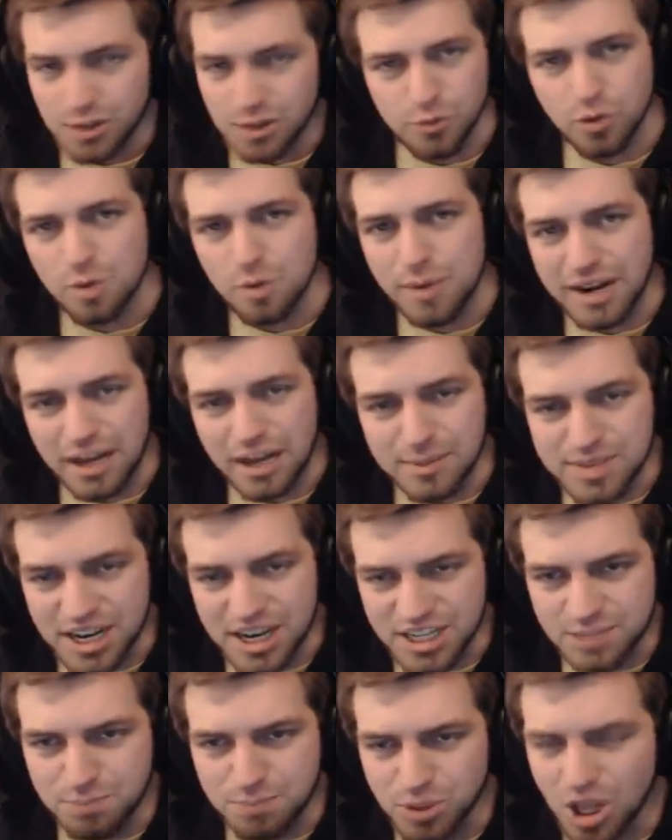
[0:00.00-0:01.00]
Hello everyone, my name's
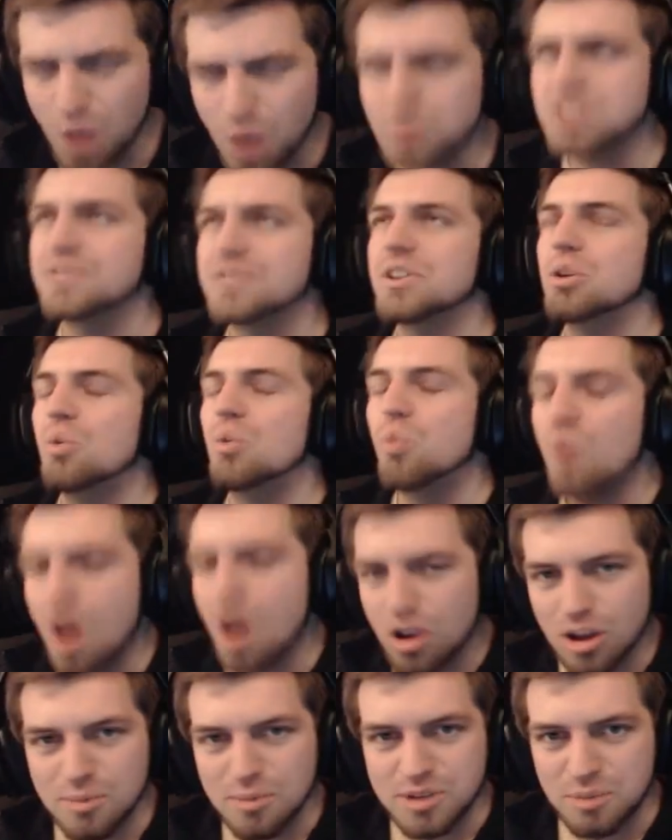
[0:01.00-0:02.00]
Axeplosive and
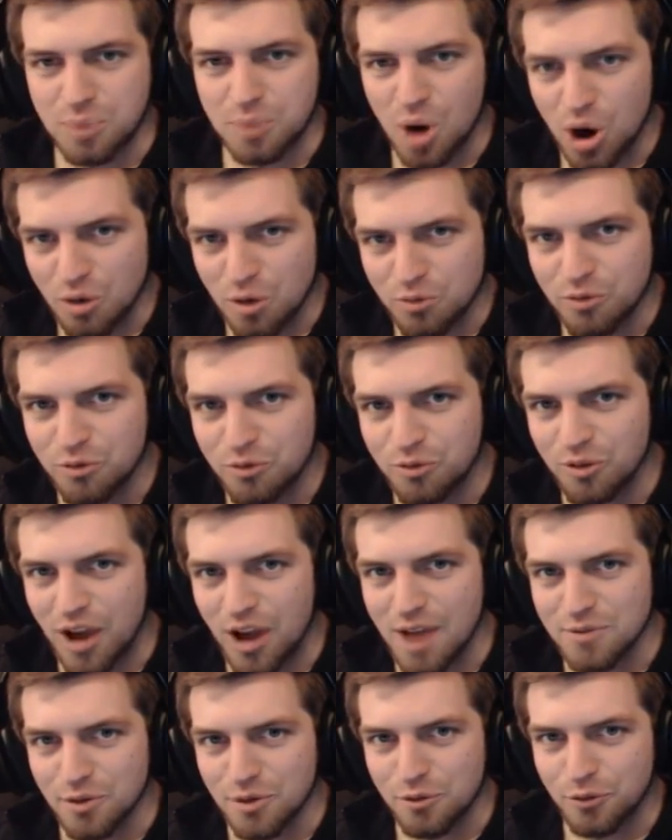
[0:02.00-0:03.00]
welcome to part
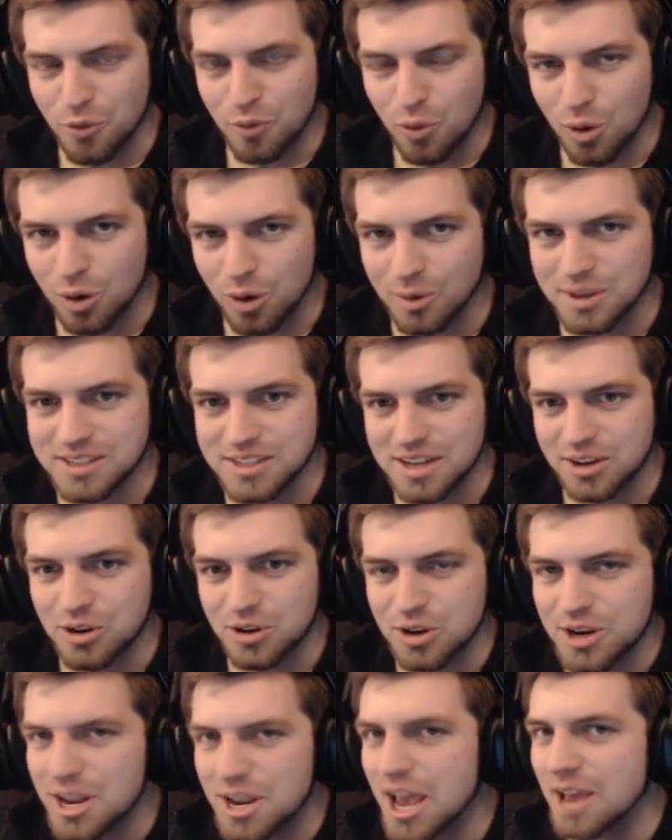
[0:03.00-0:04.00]
504 because I
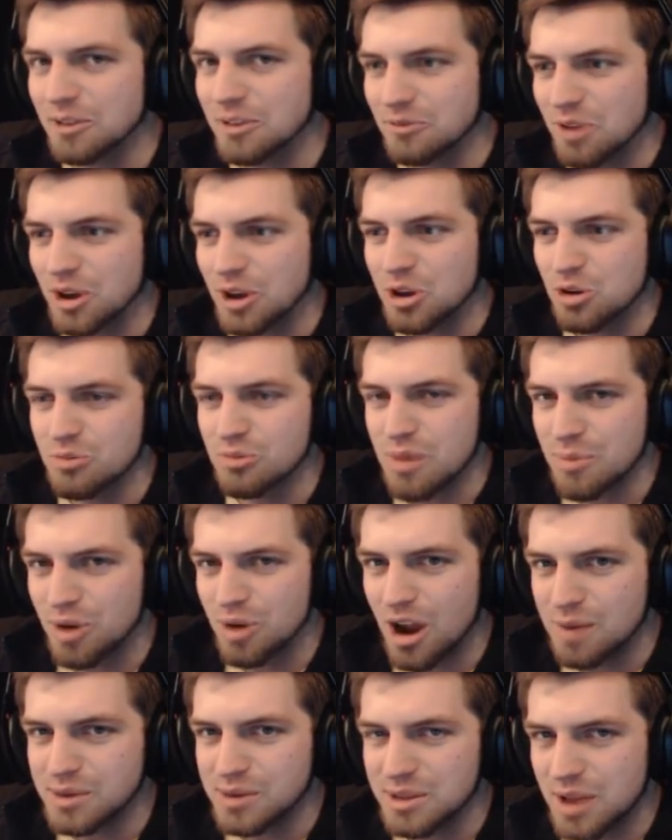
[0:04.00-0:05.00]
couldn't I couldn't
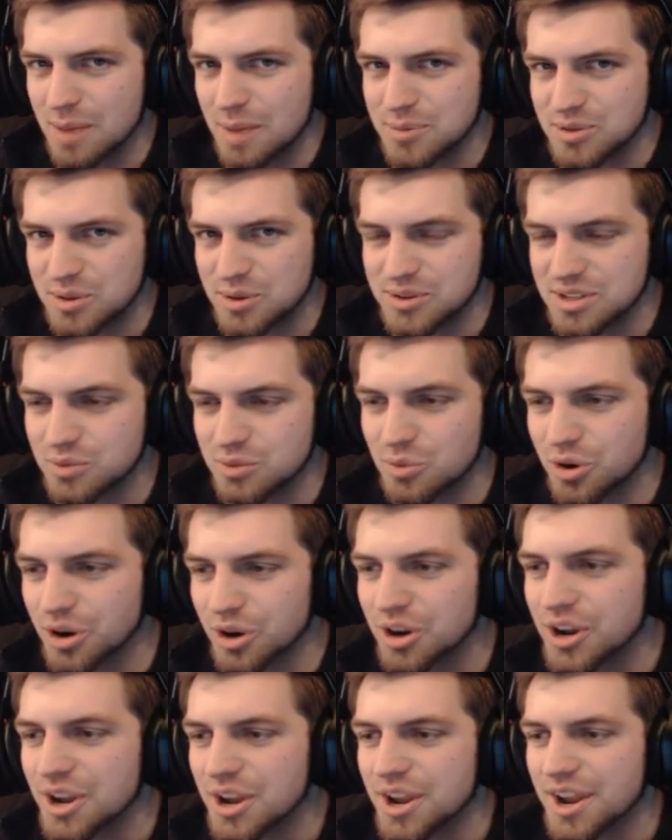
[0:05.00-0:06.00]
remember how many episodes there
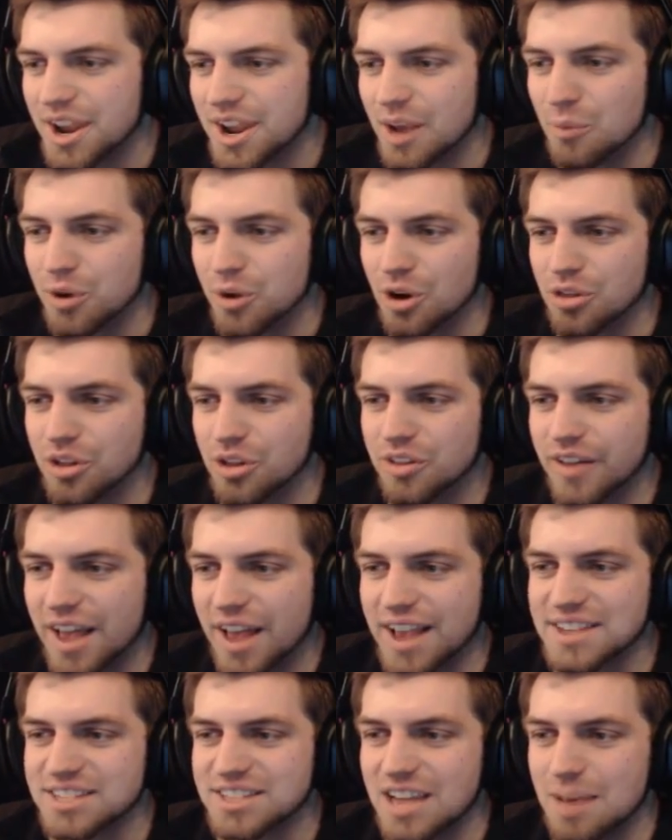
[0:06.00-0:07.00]
were. And we are on the
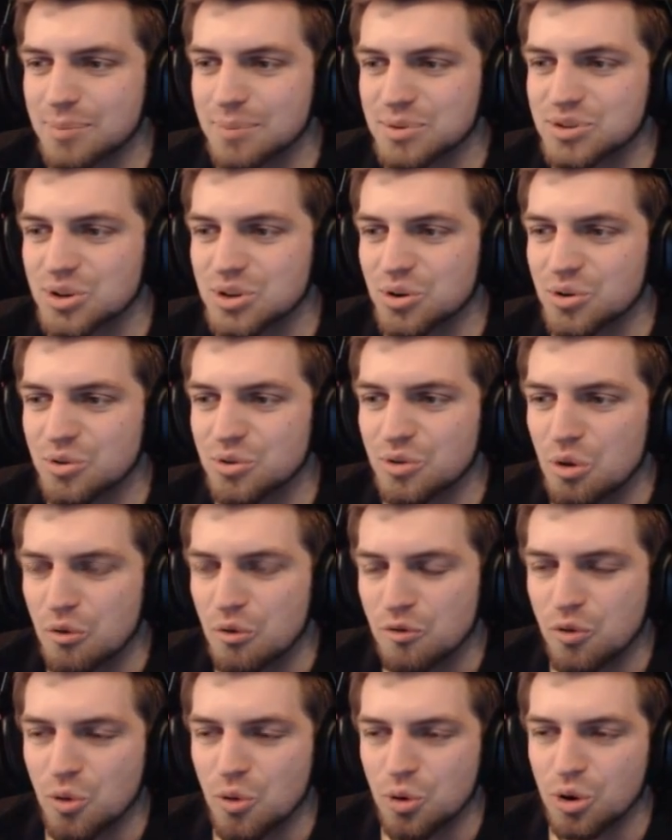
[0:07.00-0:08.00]
last episode
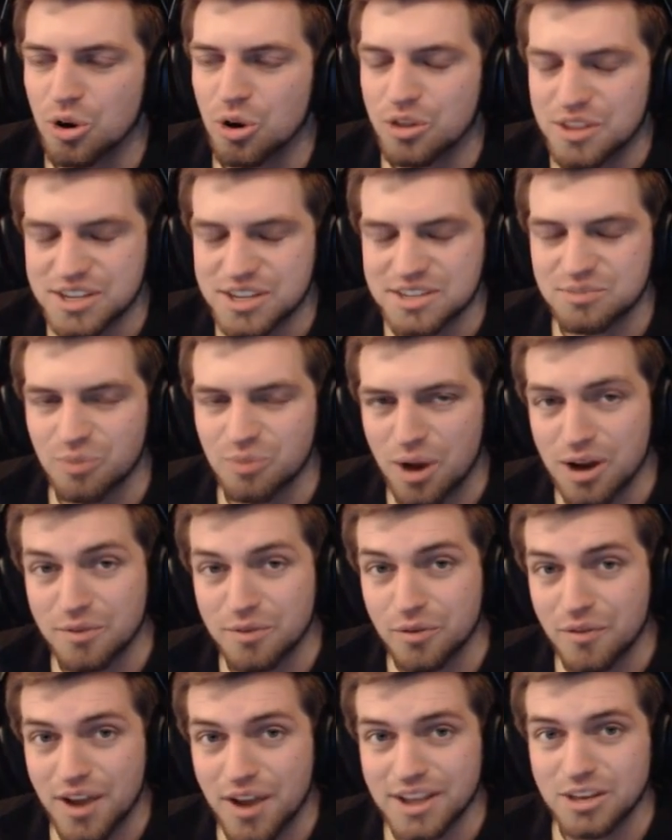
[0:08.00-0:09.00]
for this
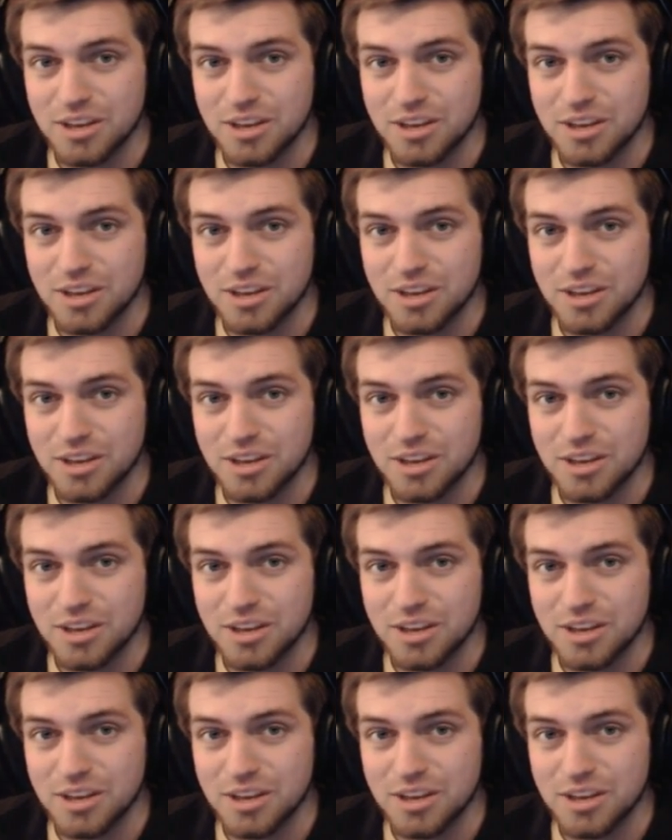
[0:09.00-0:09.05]
round of